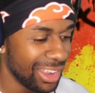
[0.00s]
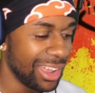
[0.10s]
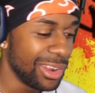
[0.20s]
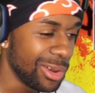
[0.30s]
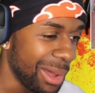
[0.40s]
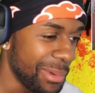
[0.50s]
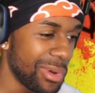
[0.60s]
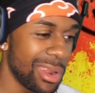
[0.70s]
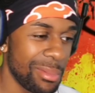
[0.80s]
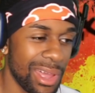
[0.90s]
I know I'll be one
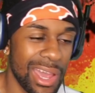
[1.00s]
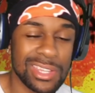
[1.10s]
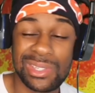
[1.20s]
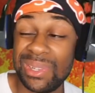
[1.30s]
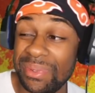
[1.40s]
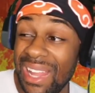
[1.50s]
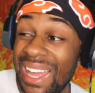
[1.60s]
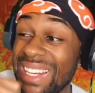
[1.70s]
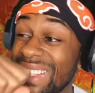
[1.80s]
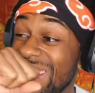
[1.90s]
of them guys too, but
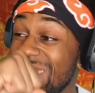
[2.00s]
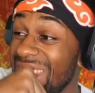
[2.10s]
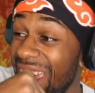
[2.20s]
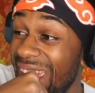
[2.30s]
like, damn!